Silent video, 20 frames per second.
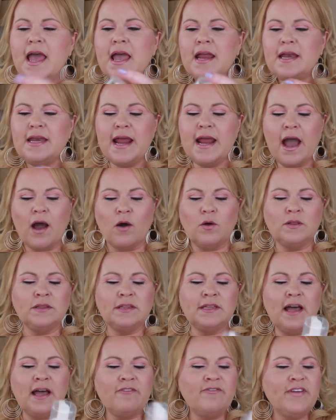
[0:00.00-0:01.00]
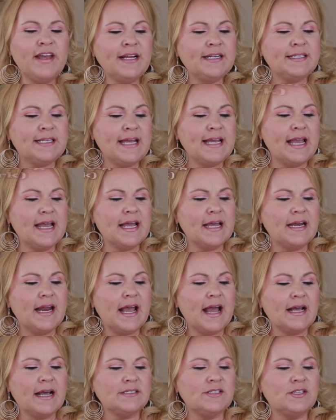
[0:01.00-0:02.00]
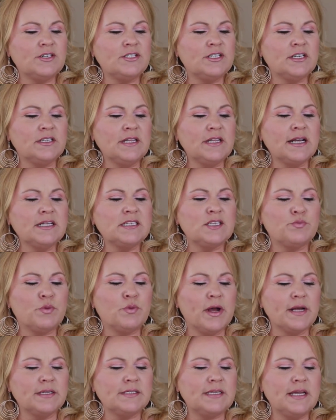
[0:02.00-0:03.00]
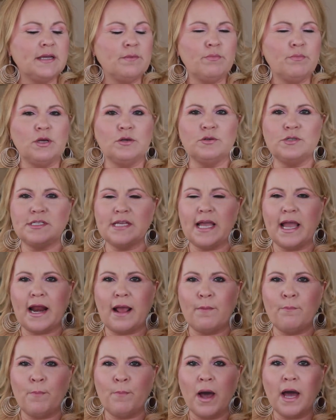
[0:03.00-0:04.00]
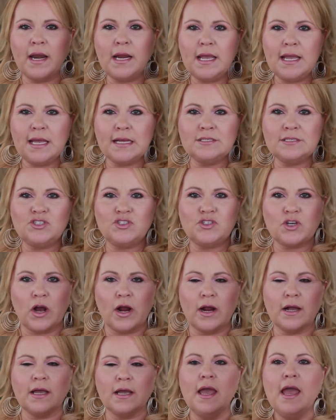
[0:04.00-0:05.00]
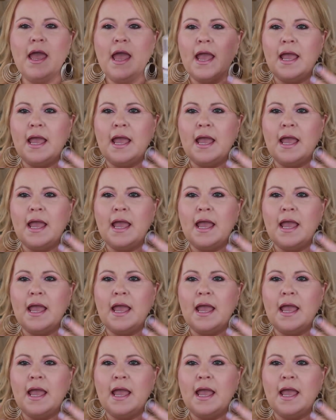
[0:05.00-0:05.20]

Now, Loving Tan has their Deluxe Bronzing Mousse, and I bought it in dark,